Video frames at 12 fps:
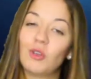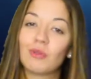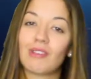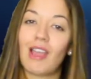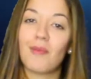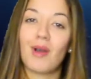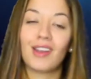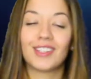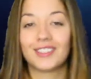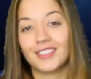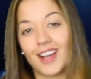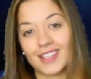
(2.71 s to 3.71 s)
News, I'm Anna
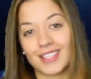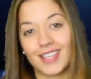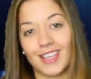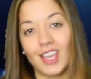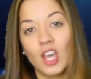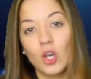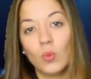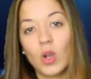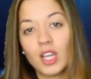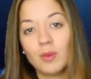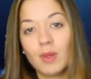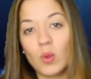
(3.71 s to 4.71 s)
Delaski.
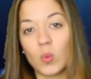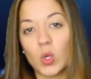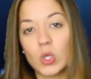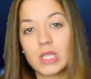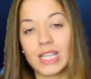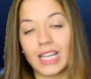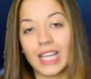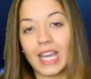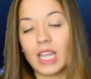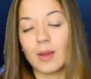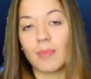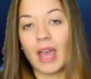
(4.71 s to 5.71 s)
What could be worse than
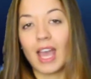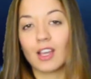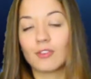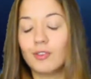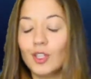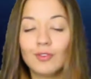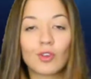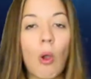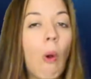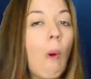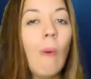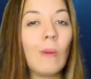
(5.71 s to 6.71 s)
getting a bag full of
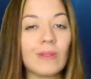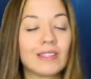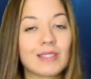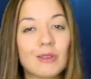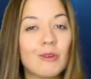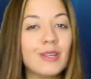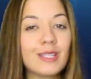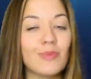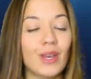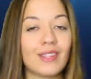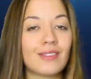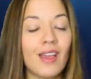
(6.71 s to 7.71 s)
coal this
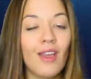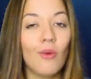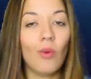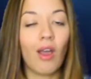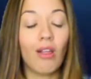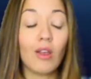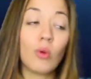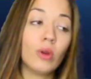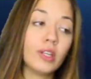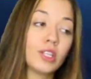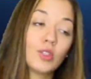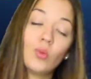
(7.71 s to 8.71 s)
Christmas? Well,
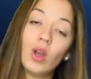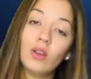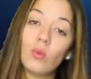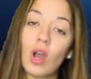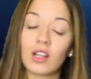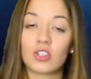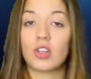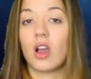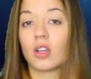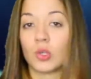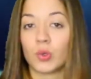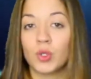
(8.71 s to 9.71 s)
according to one
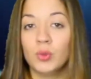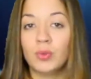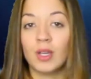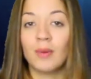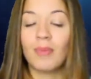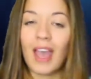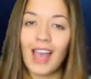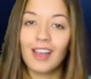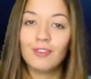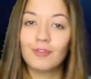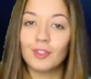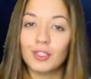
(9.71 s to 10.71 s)
watchdog group, a
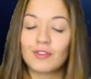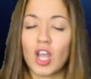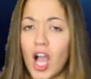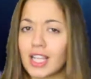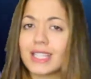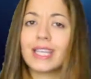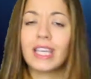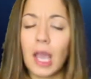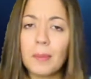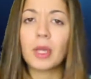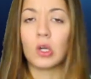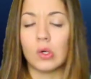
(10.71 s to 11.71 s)
bag full of toxic
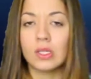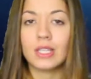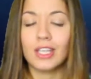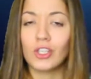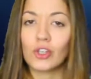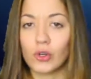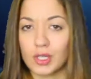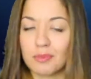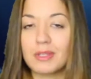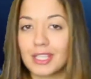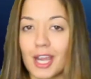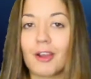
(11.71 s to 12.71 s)
chemicals in your
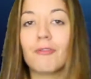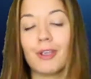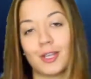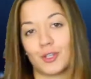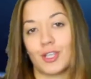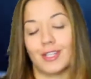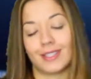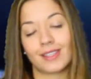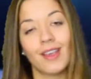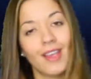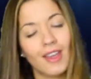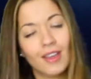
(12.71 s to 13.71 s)
Christmas decorations.
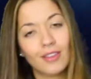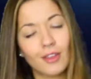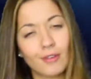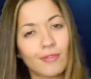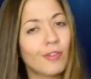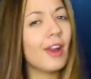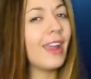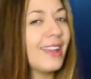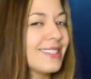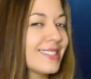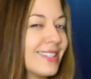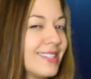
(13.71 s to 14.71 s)
Their
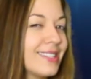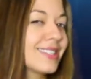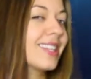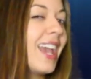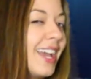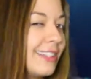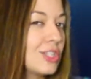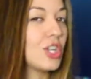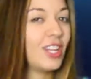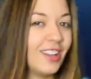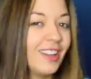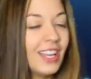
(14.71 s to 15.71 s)
phrase is
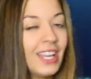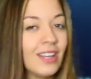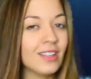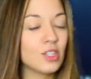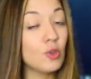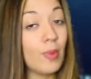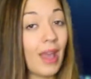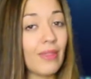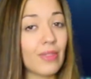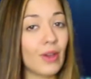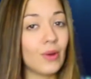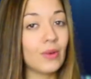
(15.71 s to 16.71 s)
catchy. Too bad,
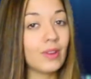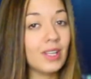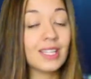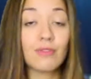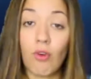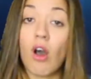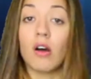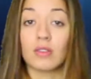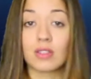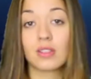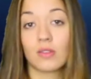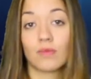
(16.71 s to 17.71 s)
though, it's
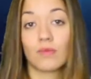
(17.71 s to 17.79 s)
false.